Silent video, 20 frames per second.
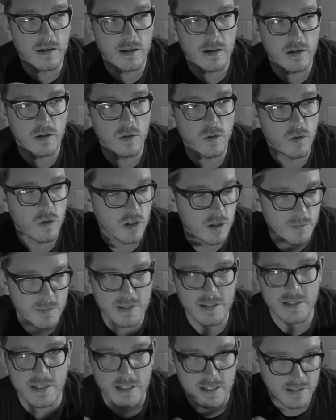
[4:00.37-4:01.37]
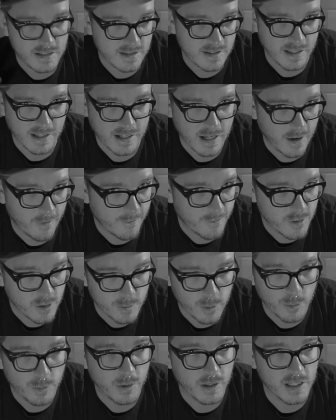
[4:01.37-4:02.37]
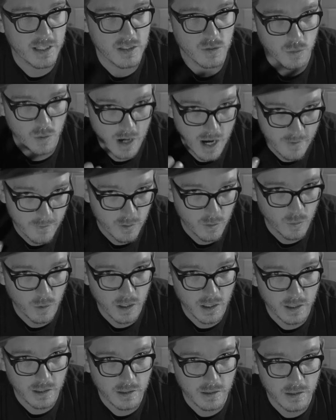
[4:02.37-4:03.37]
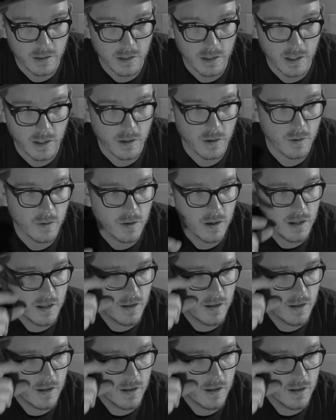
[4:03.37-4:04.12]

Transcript: Google can be seen as this like comfortable place where everyone, you know,